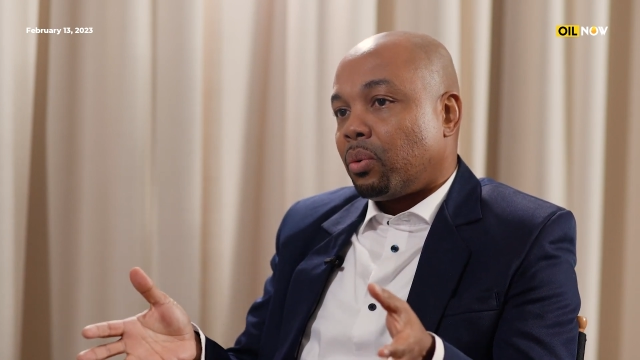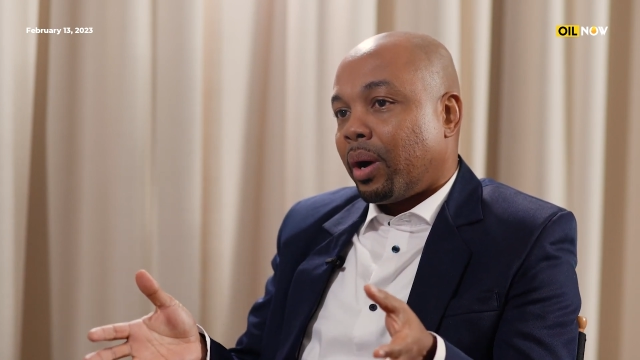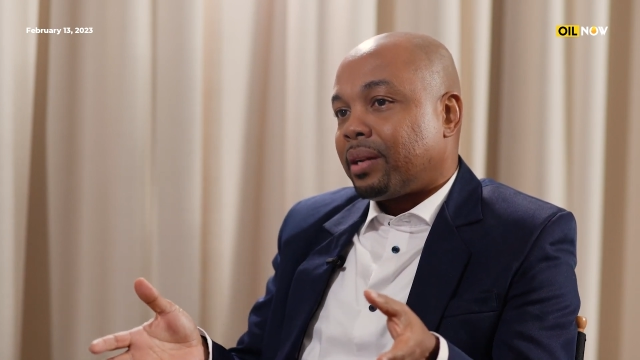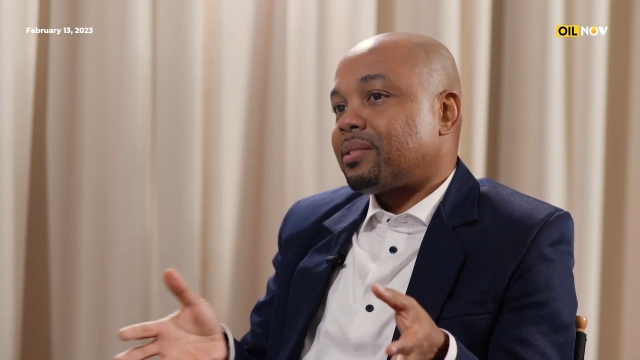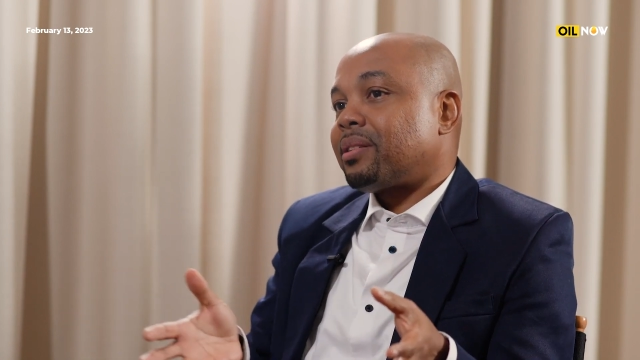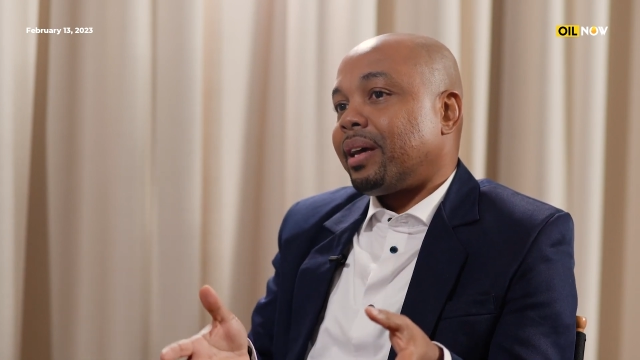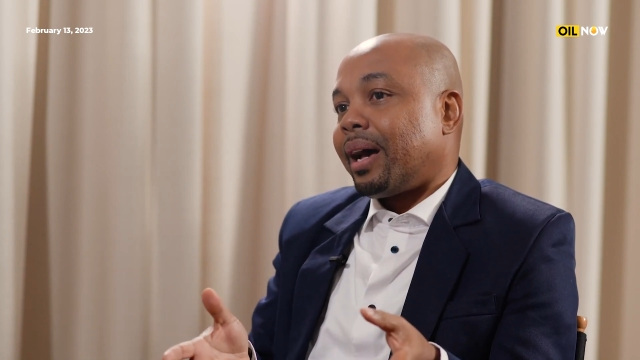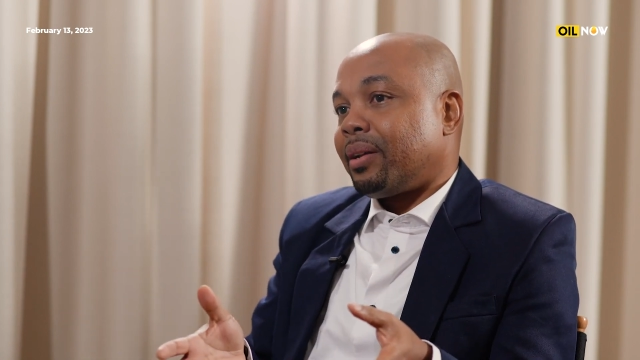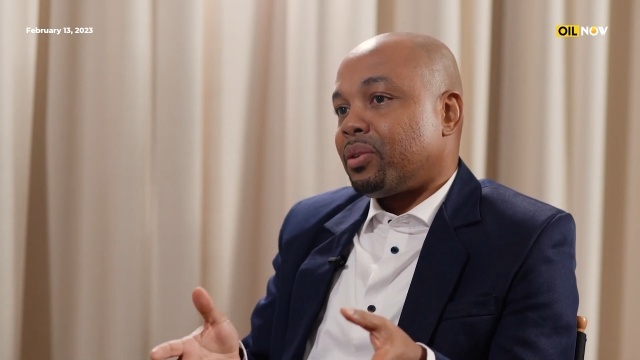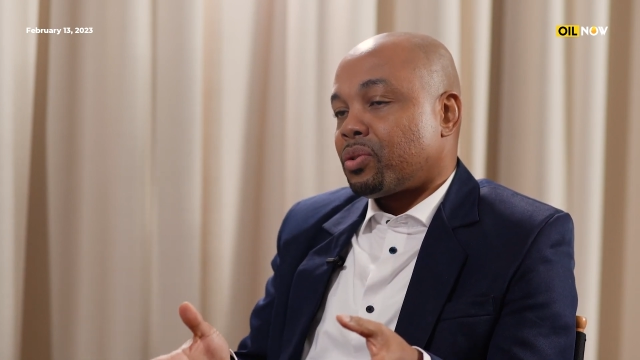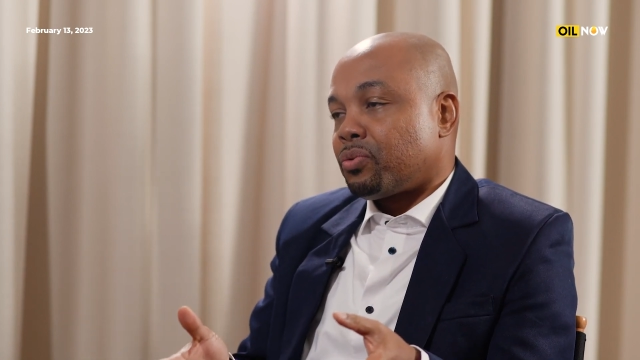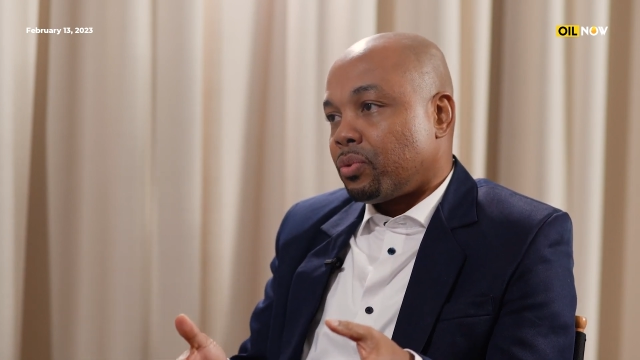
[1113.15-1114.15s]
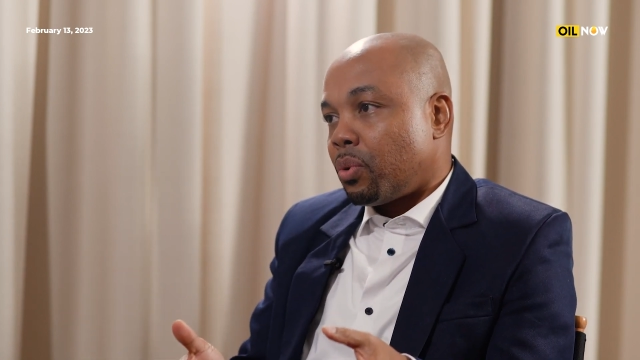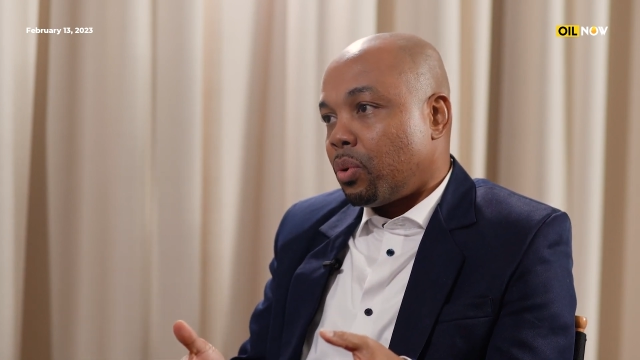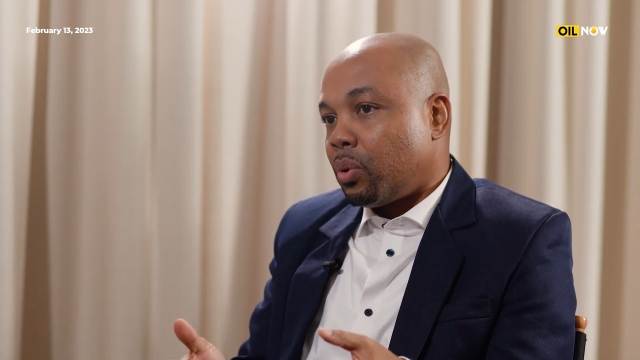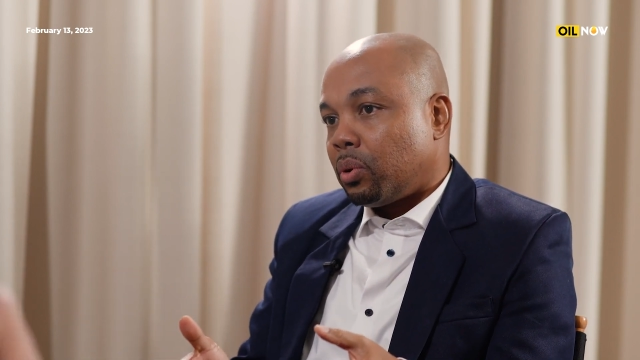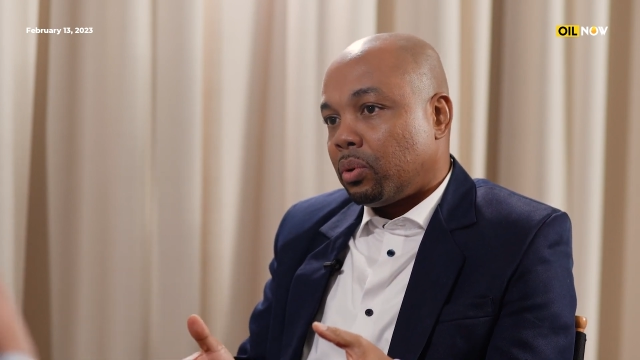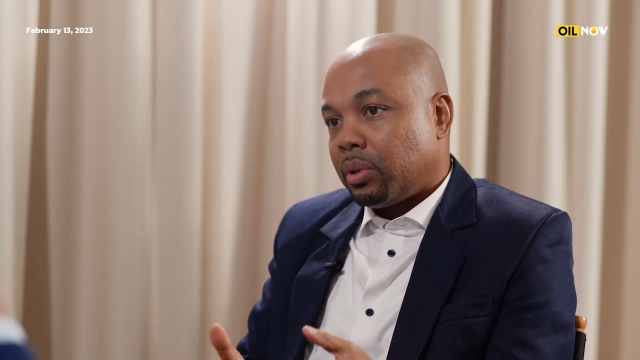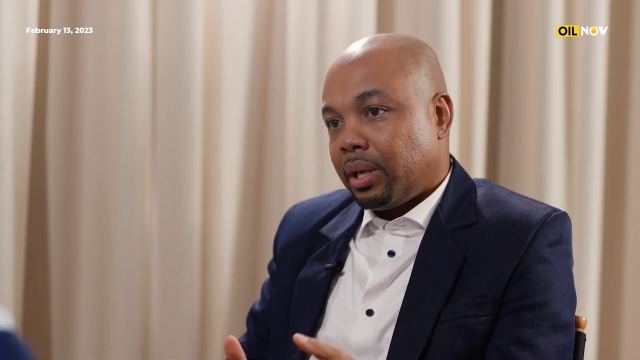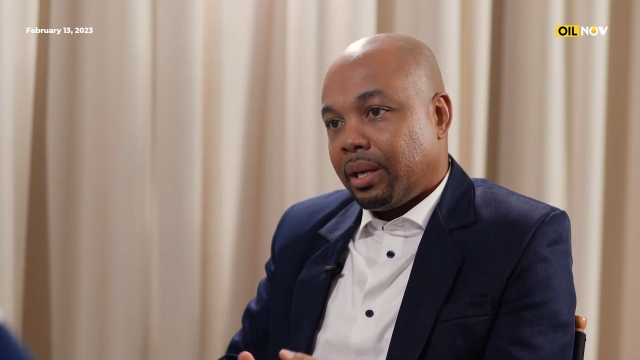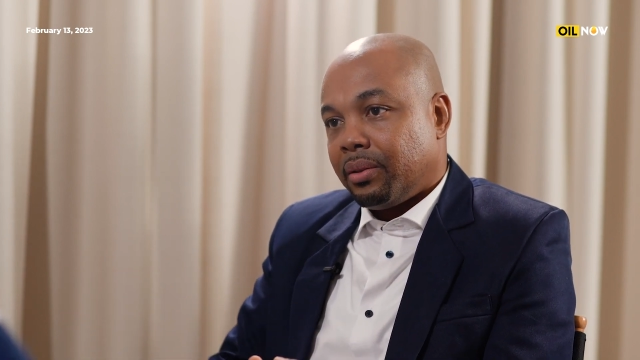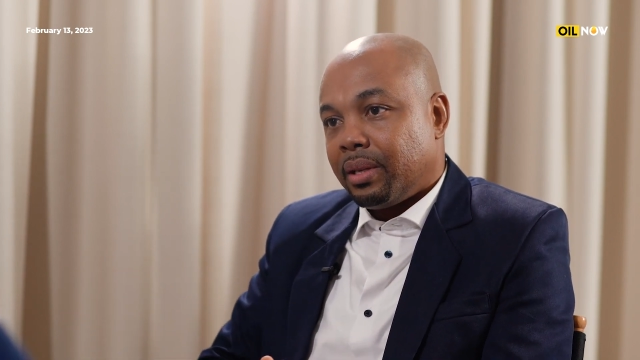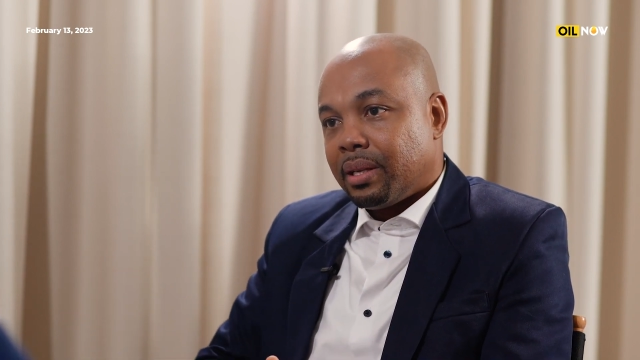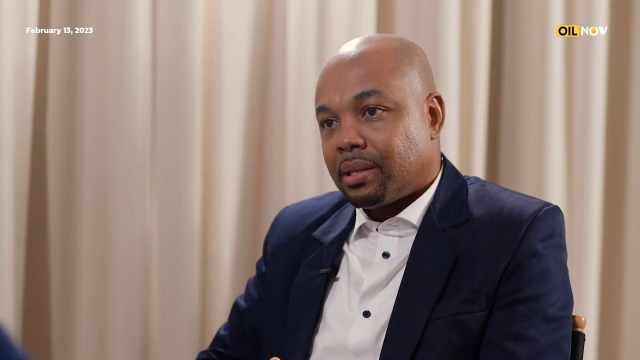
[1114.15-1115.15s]
What is Guyana's role
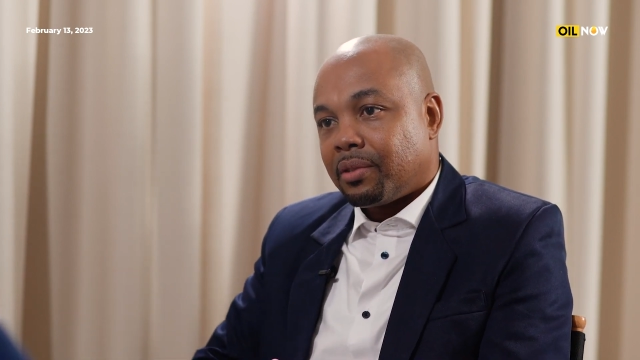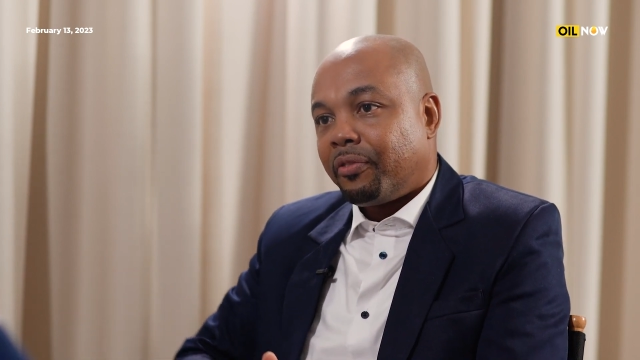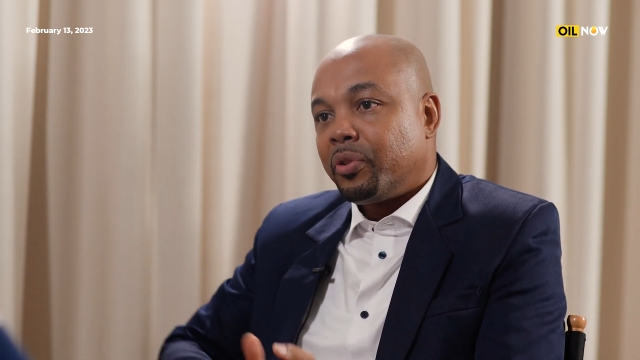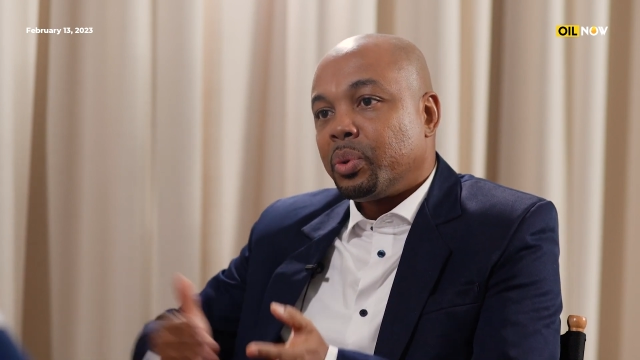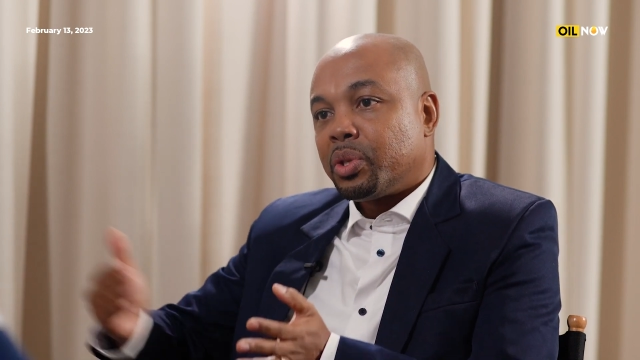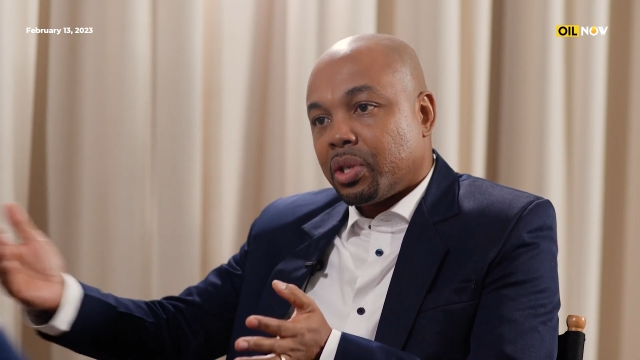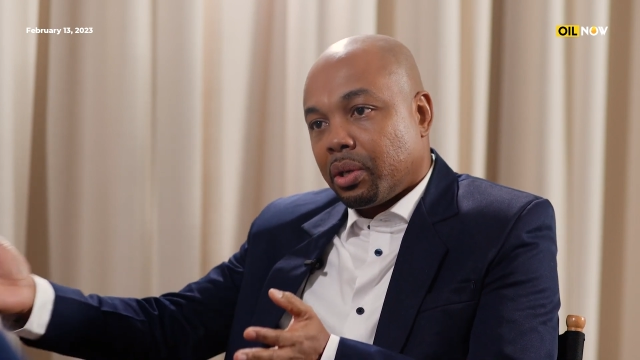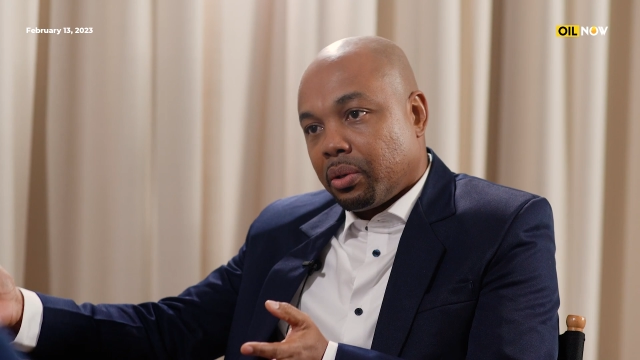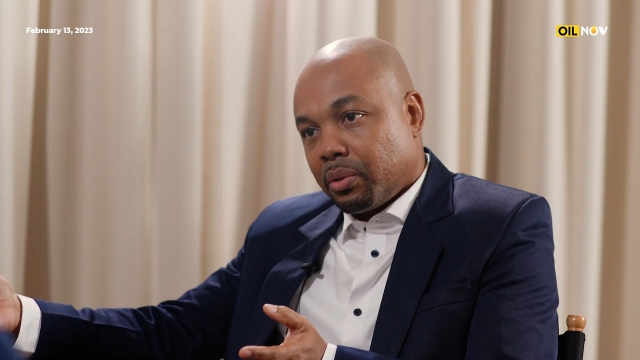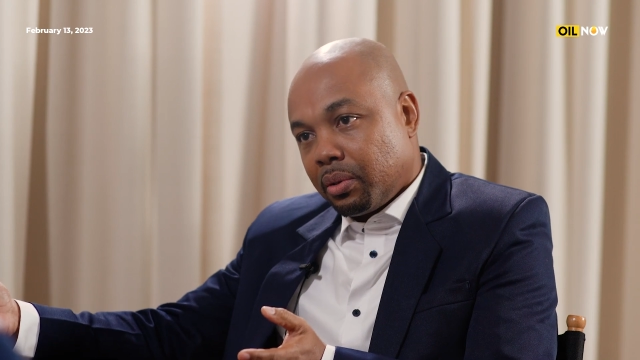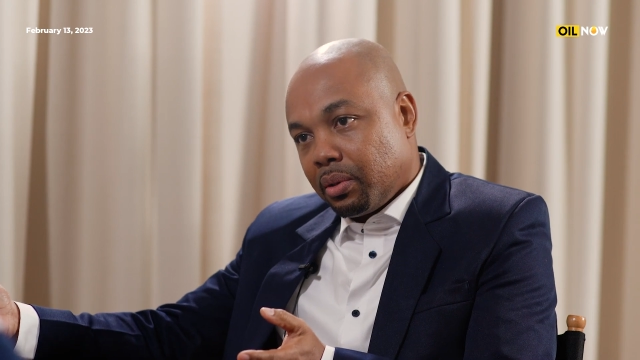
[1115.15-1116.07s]
in this future